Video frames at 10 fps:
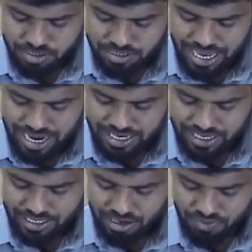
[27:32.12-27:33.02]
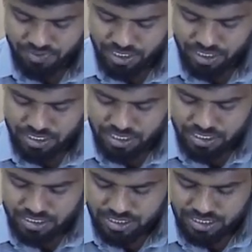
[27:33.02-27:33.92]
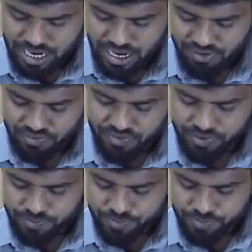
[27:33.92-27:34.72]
Salary of the staff,